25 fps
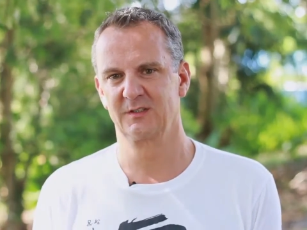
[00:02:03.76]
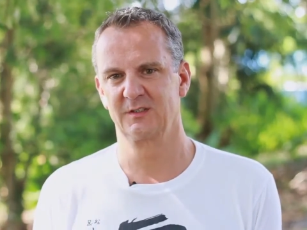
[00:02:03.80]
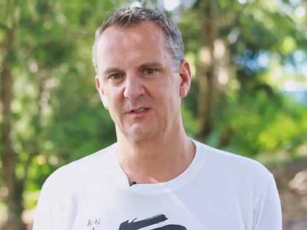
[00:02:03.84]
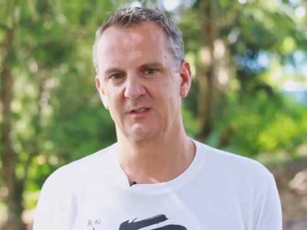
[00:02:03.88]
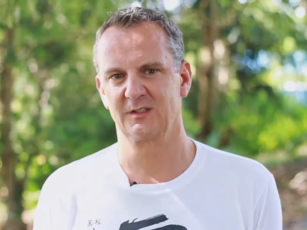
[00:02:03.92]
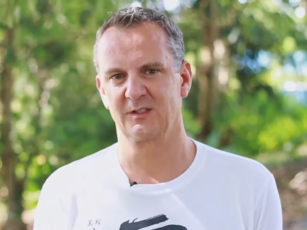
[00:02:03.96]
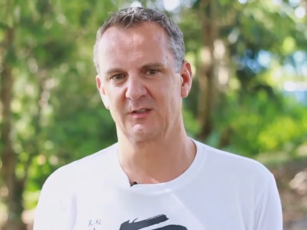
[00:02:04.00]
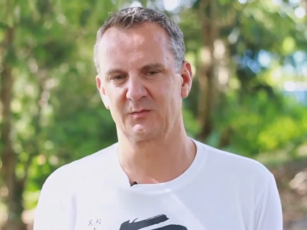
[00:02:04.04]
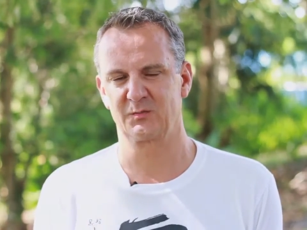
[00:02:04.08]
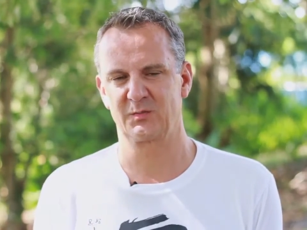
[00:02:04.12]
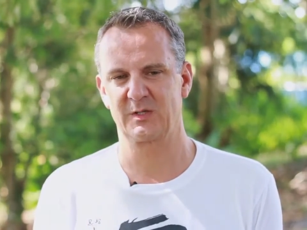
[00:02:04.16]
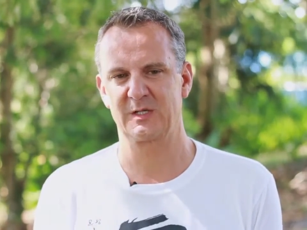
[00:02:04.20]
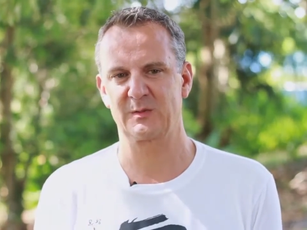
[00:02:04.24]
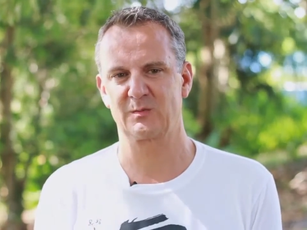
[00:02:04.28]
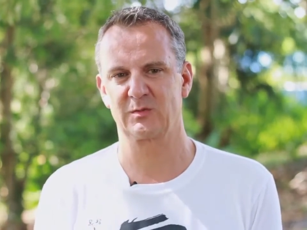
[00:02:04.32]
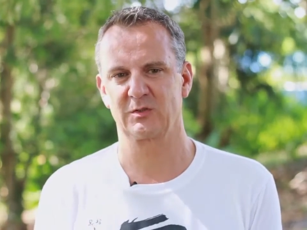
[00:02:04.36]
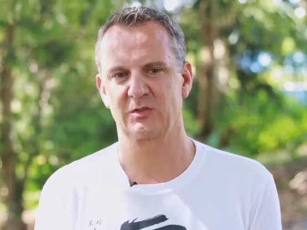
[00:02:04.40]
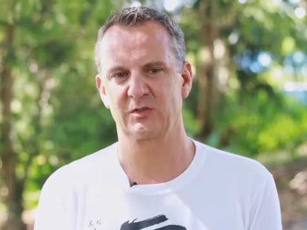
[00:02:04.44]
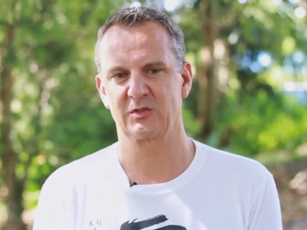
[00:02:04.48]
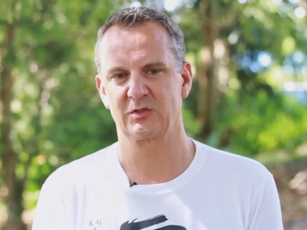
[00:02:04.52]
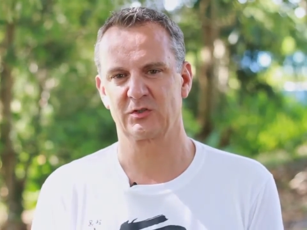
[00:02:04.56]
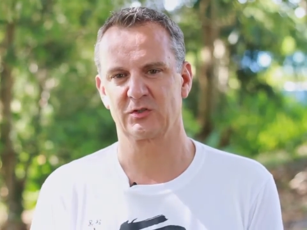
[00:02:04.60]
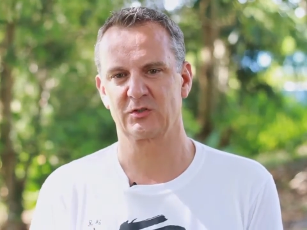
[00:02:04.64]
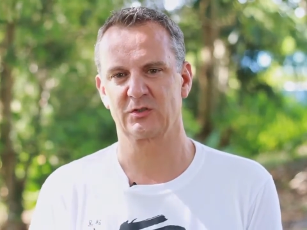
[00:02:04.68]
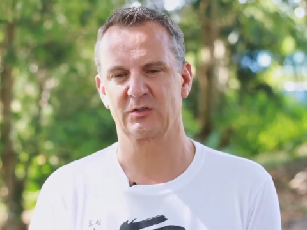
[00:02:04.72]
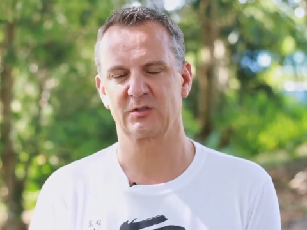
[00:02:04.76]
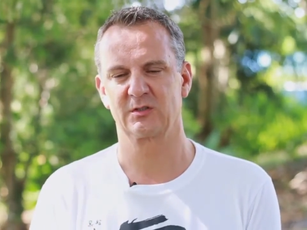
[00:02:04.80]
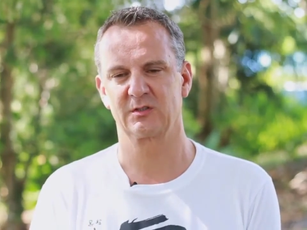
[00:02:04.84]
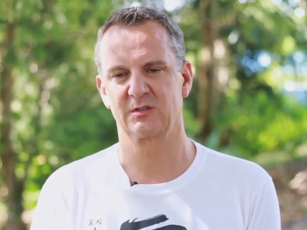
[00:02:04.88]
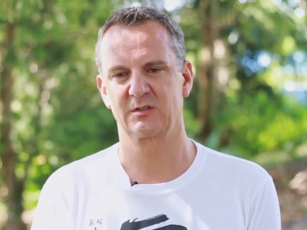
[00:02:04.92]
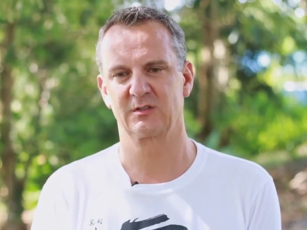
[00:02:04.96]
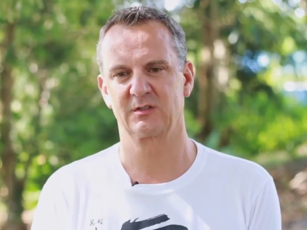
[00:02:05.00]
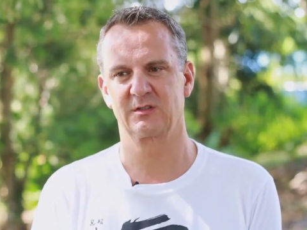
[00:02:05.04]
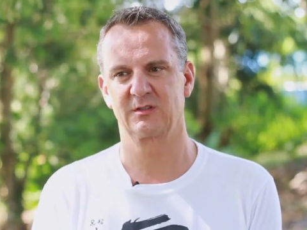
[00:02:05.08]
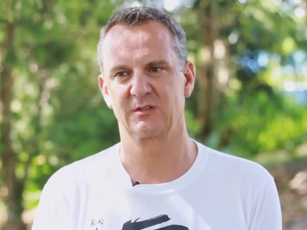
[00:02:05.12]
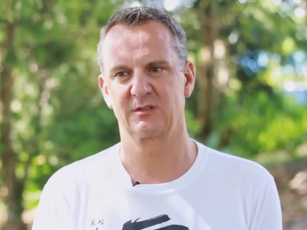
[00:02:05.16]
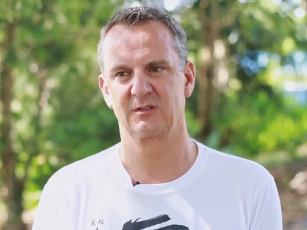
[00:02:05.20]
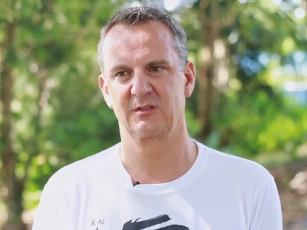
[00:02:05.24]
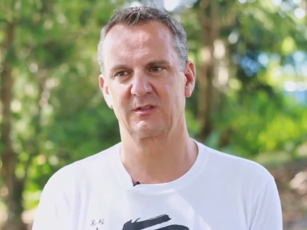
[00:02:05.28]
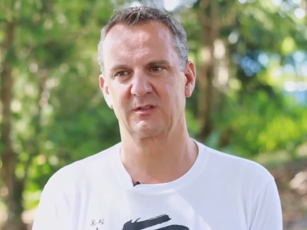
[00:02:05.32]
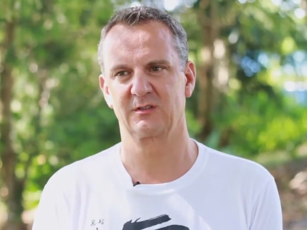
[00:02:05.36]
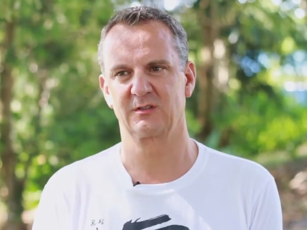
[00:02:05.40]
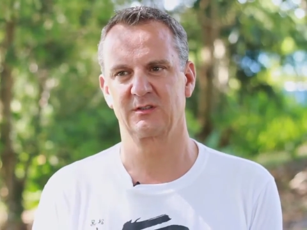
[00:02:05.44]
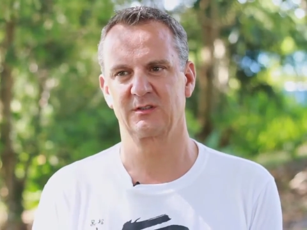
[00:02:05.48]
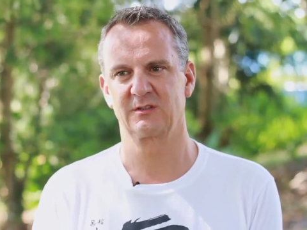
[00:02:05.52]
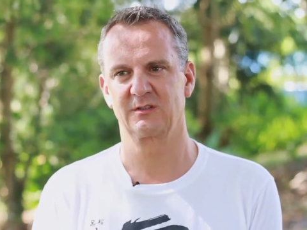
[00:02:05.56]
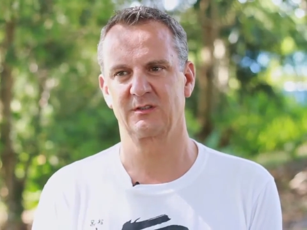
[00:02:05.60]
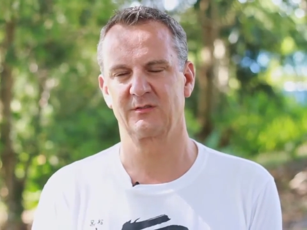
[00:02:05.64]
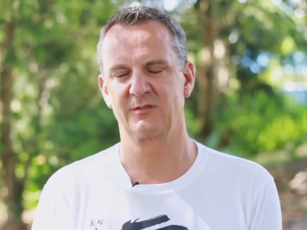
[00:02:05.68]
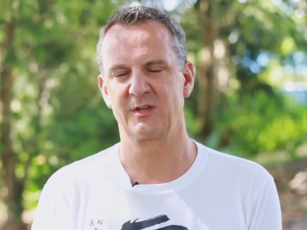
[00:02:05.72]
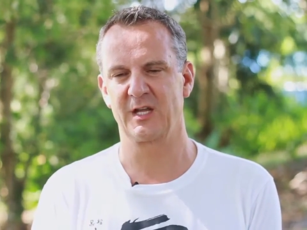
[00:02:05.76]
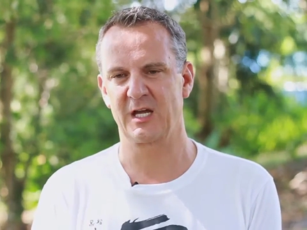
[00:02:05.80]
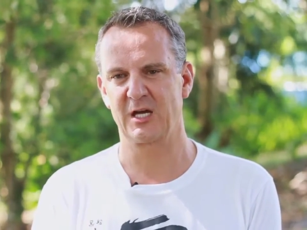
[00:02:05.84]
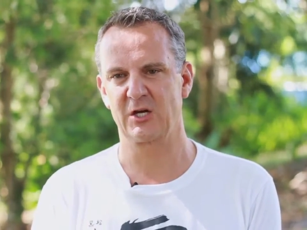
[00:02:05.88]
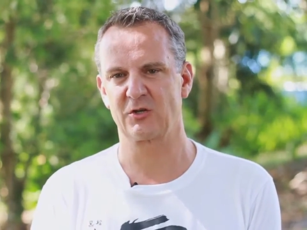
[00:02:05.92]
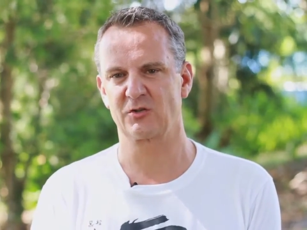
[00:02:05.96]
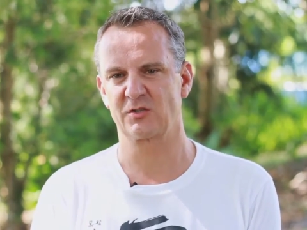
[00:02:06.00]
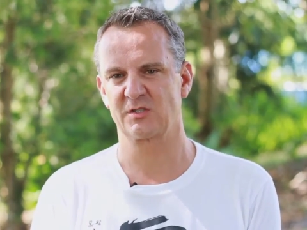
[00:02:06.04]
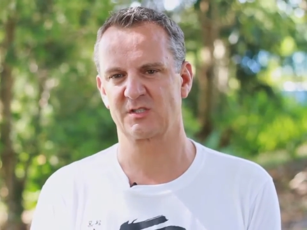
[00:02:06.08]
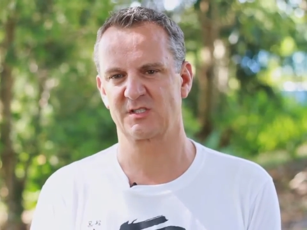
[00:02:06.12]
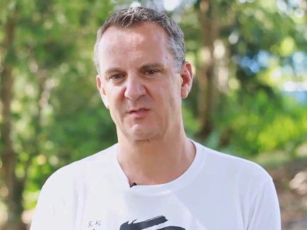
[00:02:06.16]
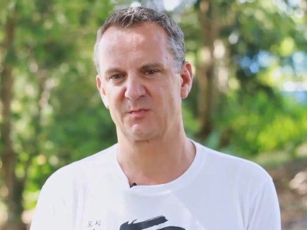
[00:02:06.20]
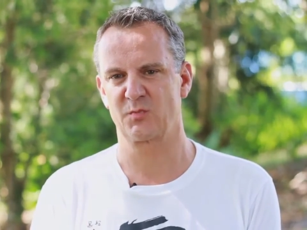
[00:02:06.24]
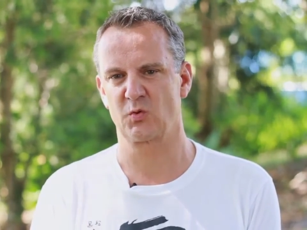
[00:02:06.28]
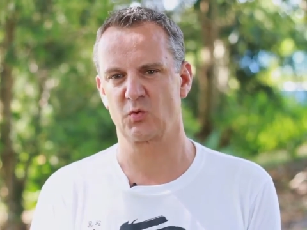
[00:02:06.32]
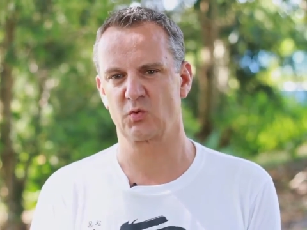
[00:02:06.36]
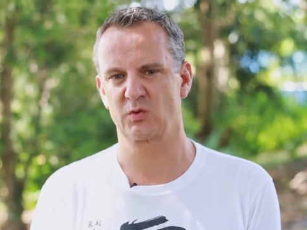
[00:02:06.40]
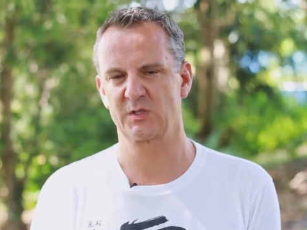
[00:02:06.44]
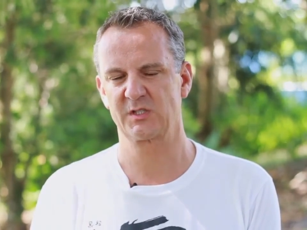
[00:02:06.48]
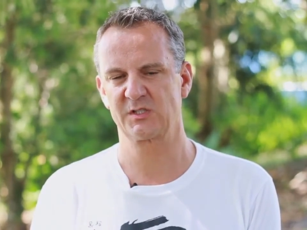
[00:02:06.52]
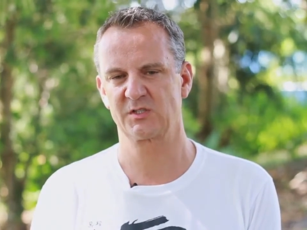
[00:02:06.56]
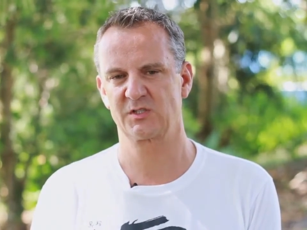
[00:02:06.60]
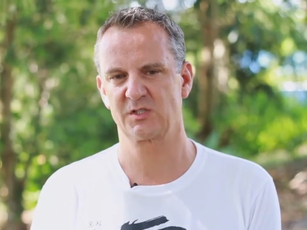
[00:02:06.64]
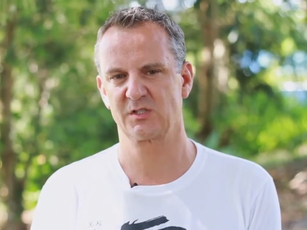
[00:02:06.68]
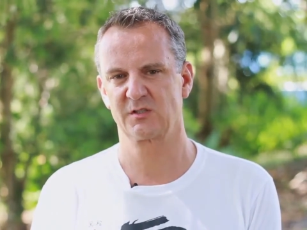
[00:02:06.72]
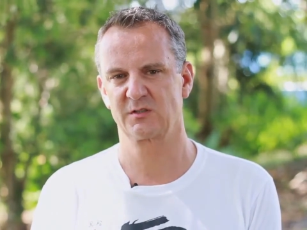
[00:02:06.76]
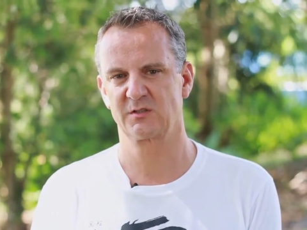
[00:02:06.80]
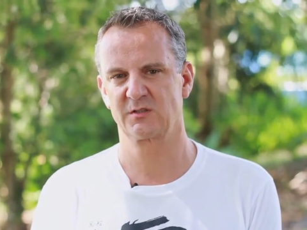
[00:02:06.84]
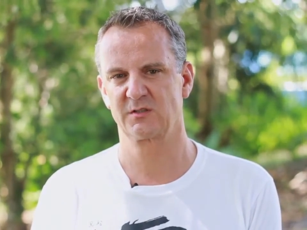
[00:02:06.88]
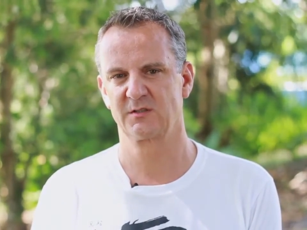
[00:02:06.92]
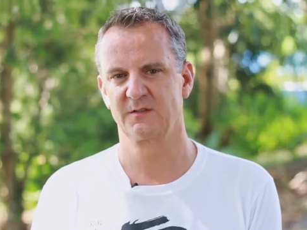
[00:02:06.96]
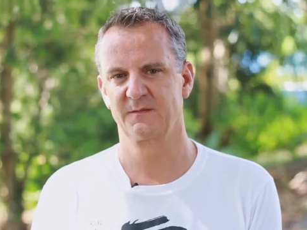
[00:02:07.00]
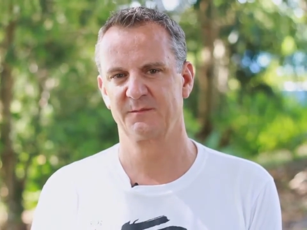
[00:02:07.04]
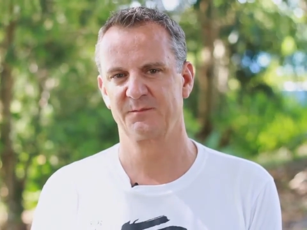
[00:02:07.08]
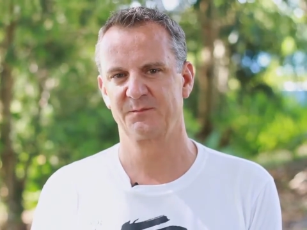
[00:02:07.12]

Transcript: of people who are there to support each other.